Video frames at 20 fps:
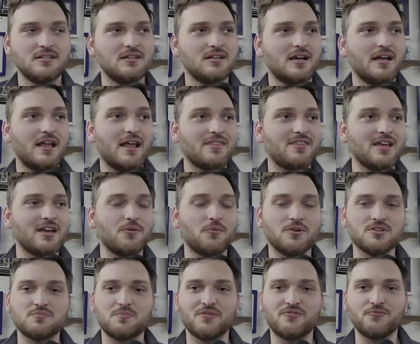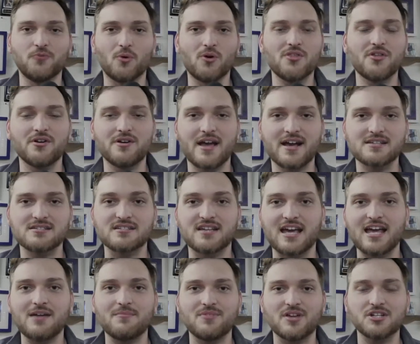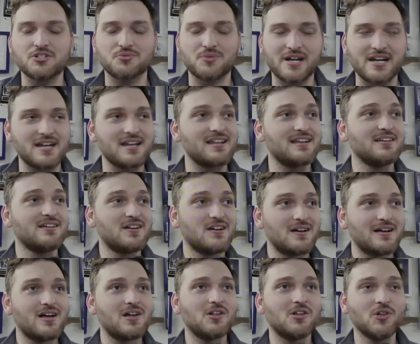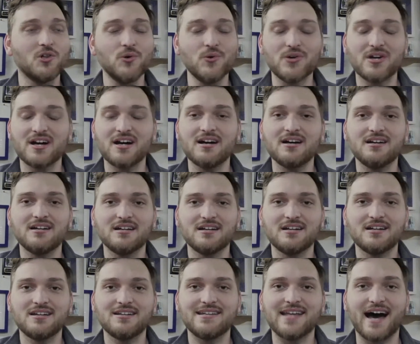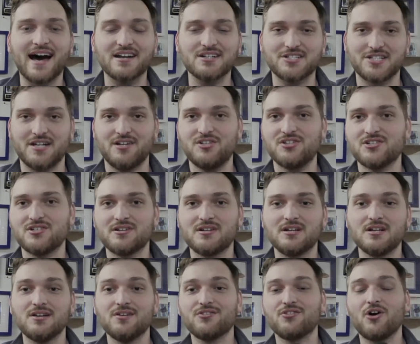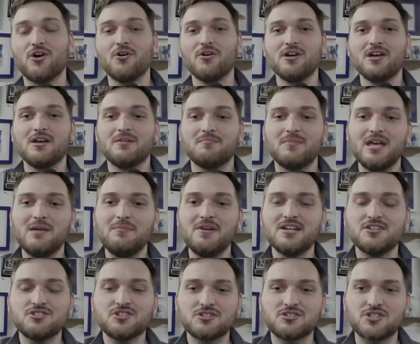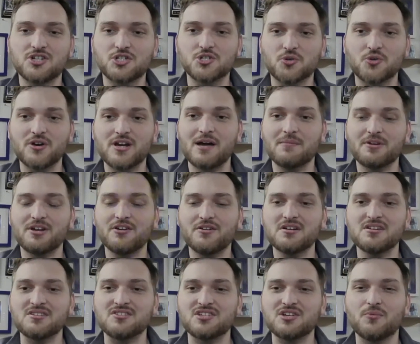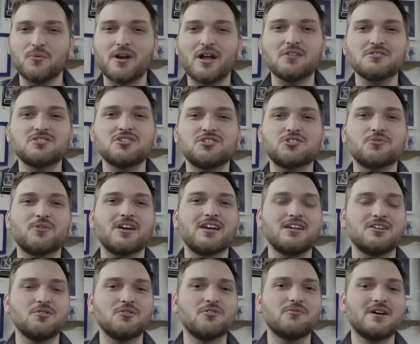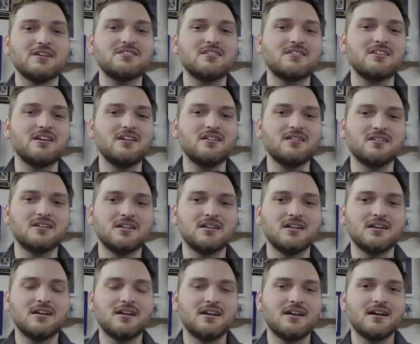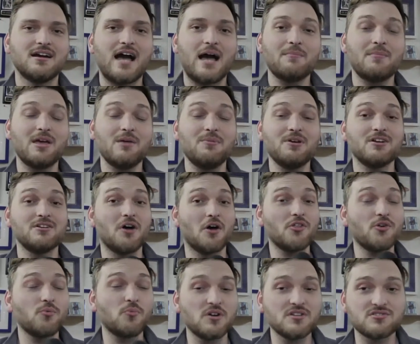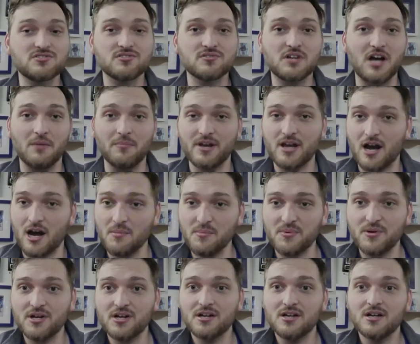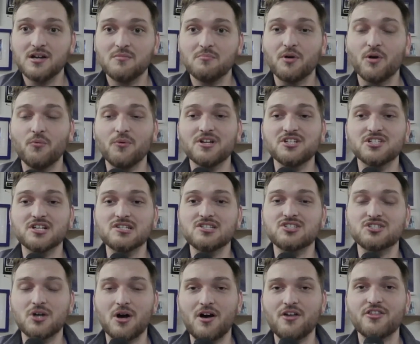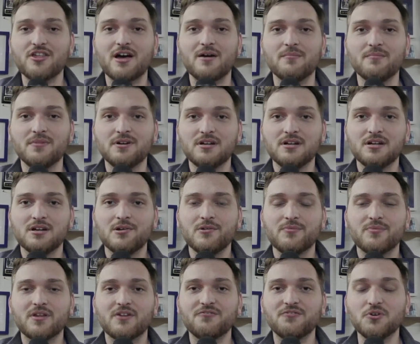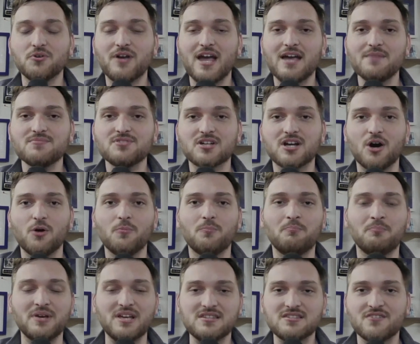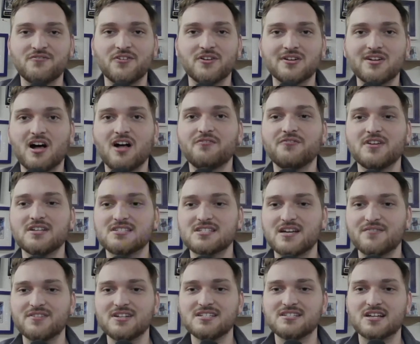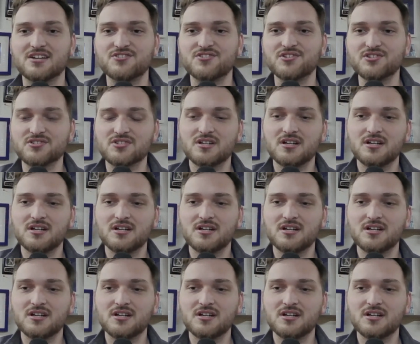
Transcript: And I think it was before their next game, they traded Luka Doncic. So maybe it's just Detroit. I'm curious to see what else Detroit can do the rest of the year. Maybe another one's coming up, but we just saw them a few games ago beat the Philadelphia 76ers